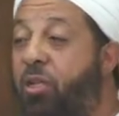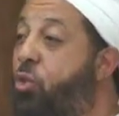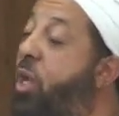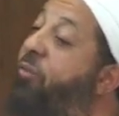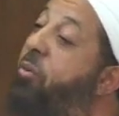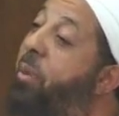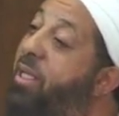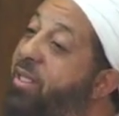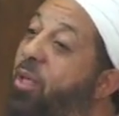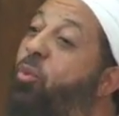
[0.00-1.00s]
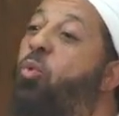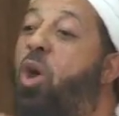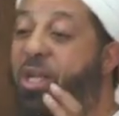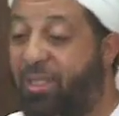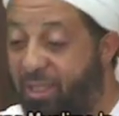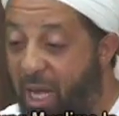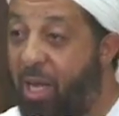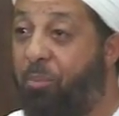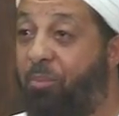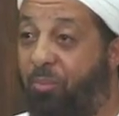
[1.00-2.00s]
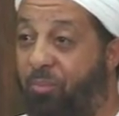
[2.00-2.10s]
So everybody said, we want Islam.